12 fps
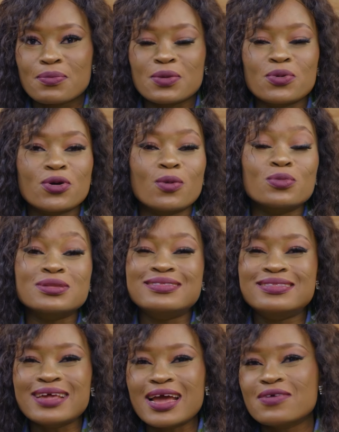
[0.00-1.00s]
People come
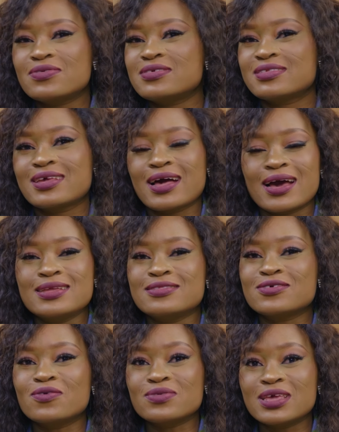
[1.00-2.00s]
with diverse
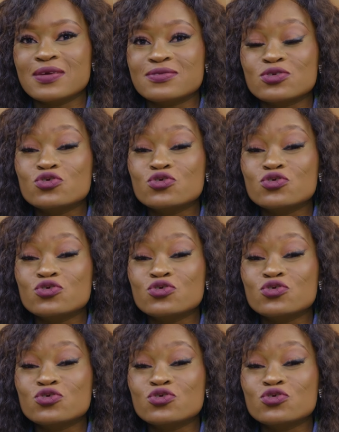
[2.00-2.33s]
kinds of gifts.